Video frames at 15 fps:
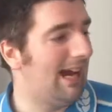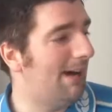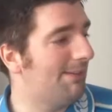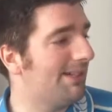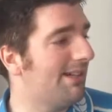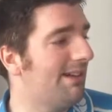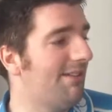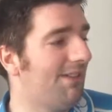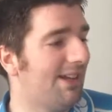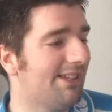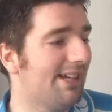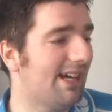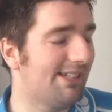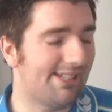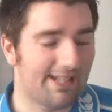Absolutely
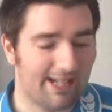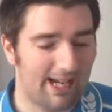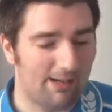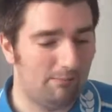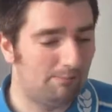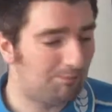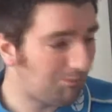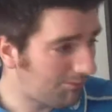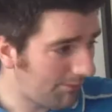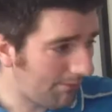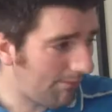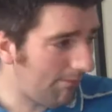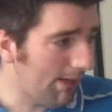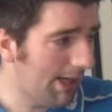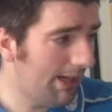fantastic game.
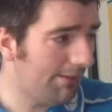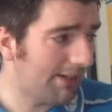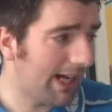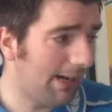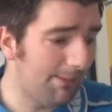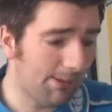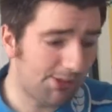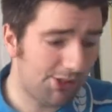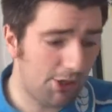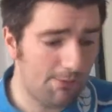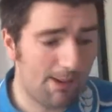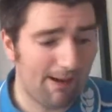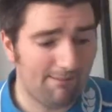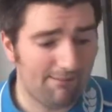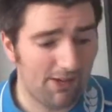Another game that was
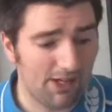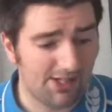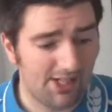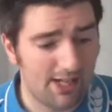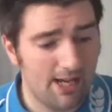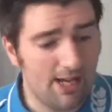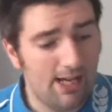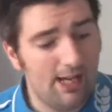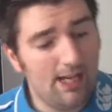£2.30.